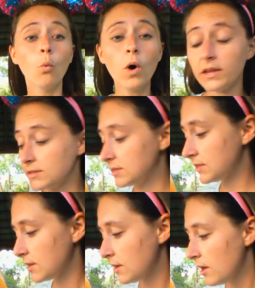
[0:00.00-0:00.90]

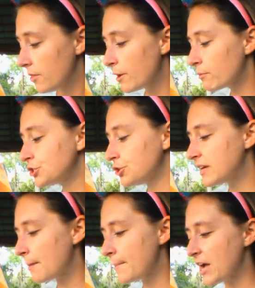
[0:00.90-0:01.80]
Once, there were
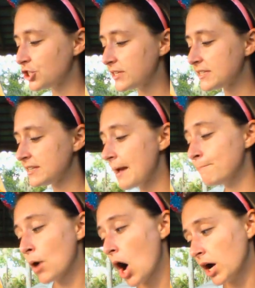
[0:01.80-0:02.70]
two Dalmatians
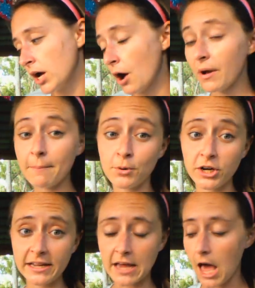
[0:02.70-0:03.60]
named Pongo and
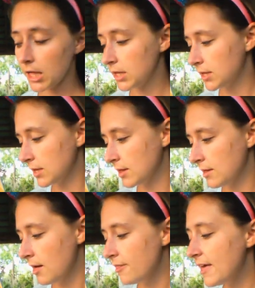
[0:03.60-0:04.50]
Perdita.
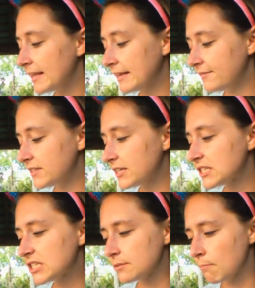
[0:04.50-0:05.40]
They lived in a
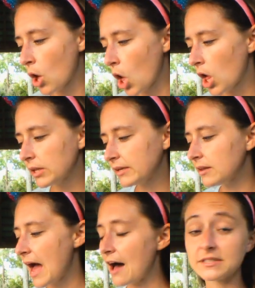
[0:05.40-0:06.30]
small
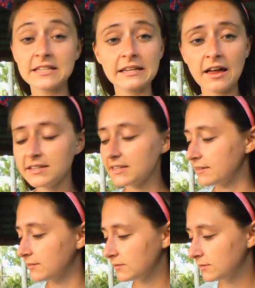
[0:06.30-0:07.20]
little house in
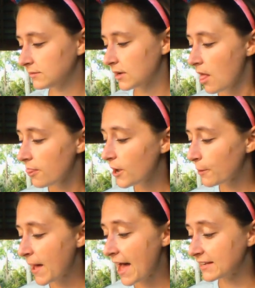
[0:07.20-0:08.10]
London.
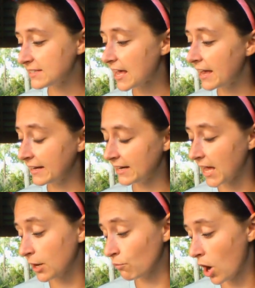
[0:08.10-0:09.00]
Their pets,
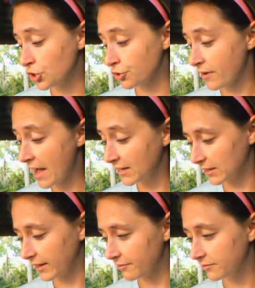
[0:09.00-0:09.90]
Anita and Roger
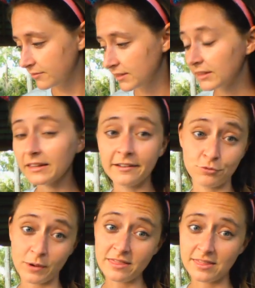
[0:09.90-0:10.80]
Radcliffe,
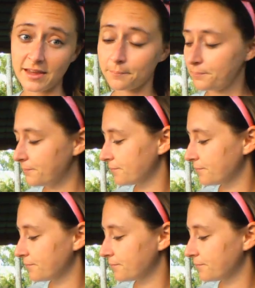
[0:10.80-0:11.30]
lived with them.